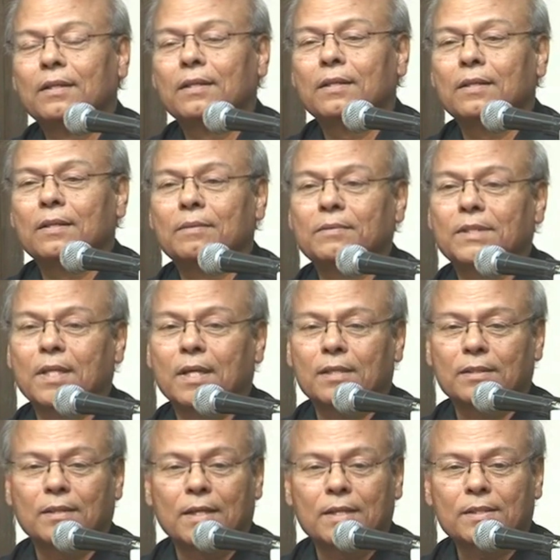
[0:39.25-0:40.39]
Uh, um,
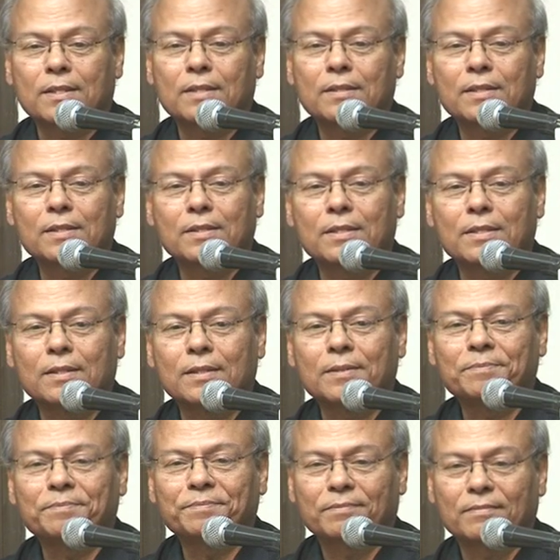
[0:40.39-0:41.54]
Charlton Heston is
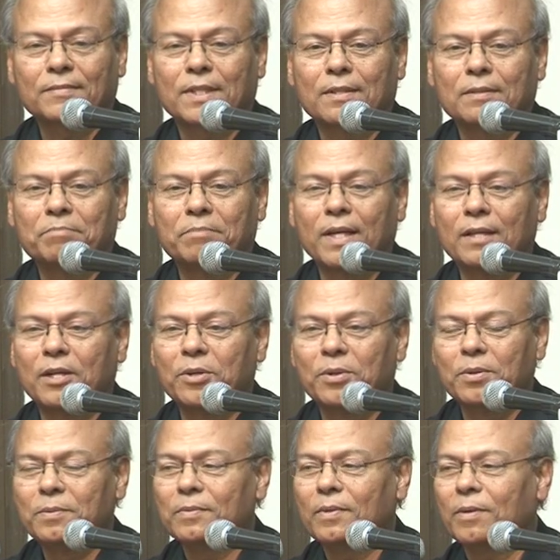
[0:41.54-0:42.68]
the, the main
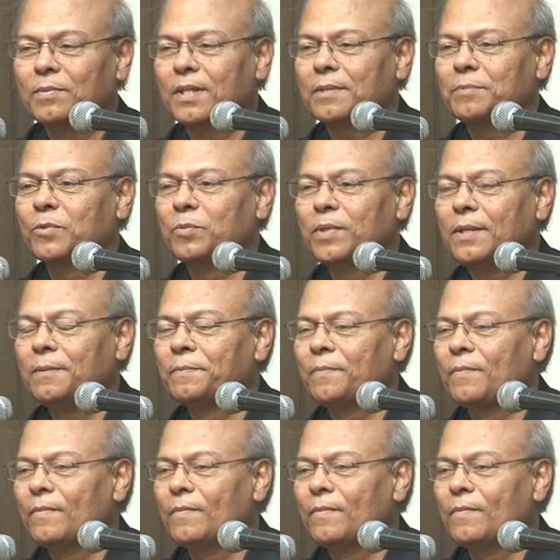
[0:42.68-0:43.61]
hero of that movie.